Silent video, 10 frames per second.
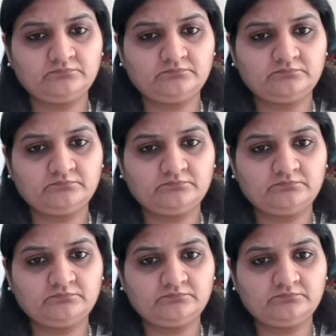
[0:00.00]

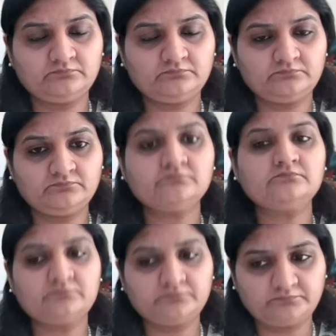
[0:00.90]

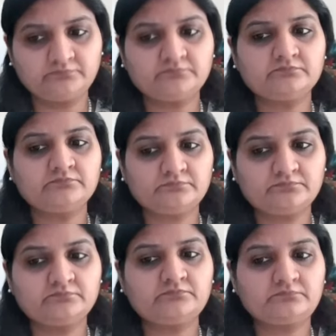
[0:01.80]

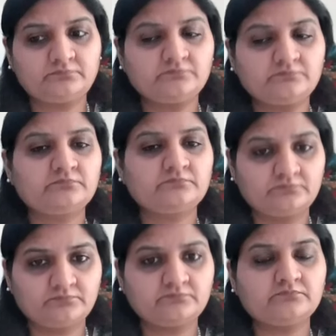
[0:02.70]

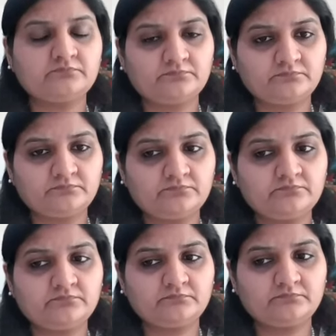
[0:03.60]

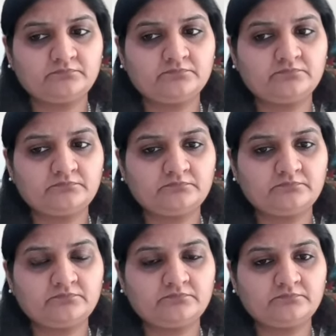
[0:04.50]

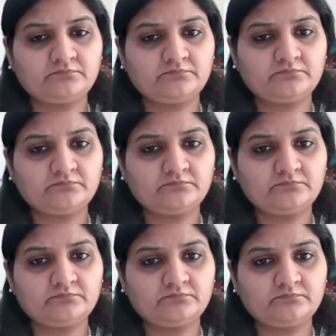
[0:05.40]

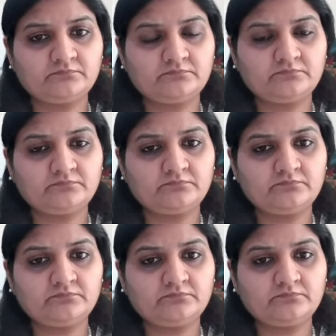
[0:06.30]

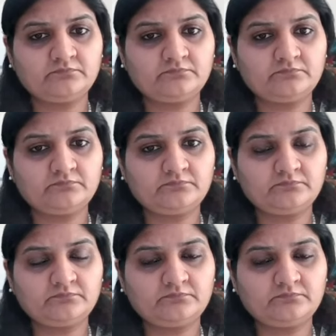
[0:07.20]
(silent)